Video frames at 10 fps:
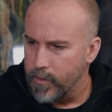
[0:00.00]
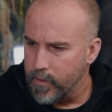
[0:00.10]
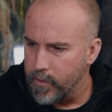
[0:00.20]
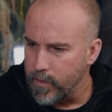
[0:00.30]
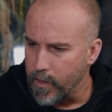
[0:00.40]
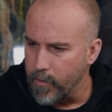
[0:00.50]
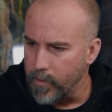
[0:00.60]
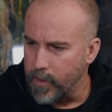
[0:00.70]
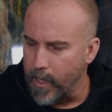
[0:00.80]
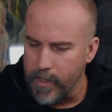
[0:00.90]
So
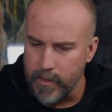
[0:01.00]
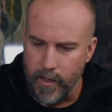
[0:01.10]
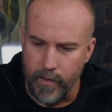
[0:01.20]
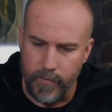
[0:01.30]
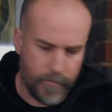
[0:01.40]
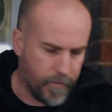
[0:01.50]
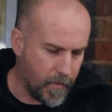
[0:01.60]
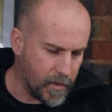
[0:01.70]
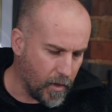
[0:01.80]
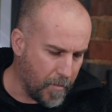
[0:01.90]
again, it's not
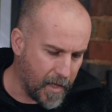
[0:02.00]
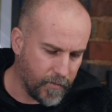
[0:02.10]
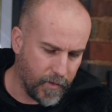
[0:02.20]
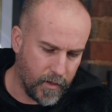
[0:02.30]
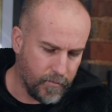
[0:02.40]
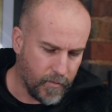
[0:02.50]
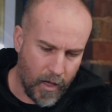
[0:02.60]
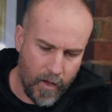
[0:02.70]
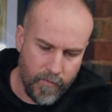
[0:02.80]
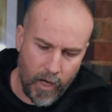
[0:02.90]
massively
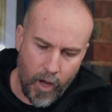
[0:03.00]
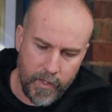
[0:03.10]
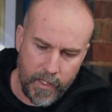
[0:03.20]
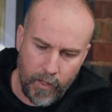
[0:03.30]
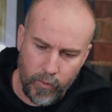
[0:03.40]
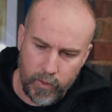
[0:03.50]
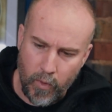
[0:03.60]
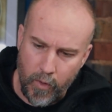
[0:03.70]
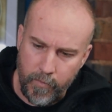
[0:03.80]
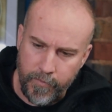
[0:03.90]
overloaded at all. It's
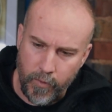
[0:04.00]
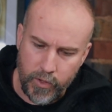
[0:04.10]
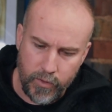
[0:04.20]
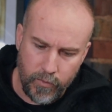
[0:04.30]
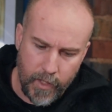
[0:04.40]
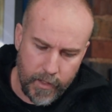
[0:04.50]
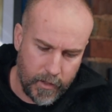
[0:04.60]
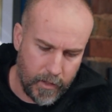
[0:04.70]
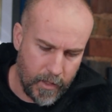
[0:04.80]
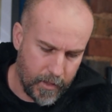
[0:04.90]
quite functional,
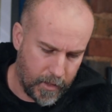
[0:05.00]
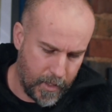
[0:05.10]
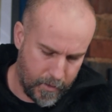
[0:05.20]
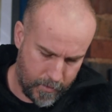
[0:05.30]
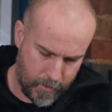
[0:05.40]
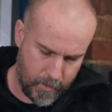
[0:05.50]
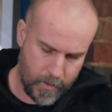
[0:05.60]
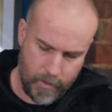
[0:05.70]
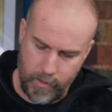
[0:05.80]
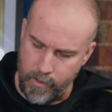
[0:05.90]
that kit.
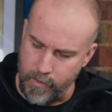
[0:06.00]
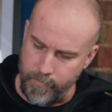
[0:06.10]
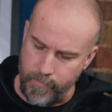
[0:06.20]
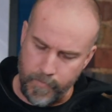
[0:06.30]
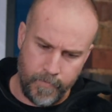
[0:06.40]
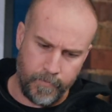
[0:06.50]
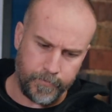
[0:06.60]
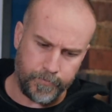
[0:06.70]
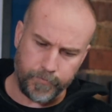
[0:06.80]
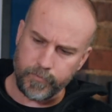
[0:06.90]
And
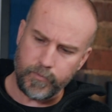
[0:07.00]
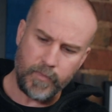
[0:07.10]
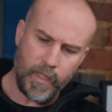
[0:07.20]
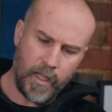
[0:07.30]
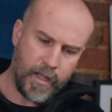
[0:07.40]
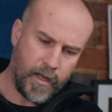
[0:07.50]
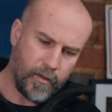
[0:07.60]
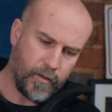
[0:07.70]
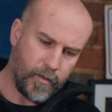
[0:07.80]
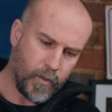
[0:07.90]
then
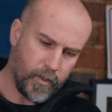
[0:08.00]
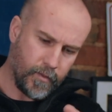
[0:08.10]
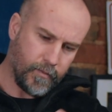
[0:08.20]
I would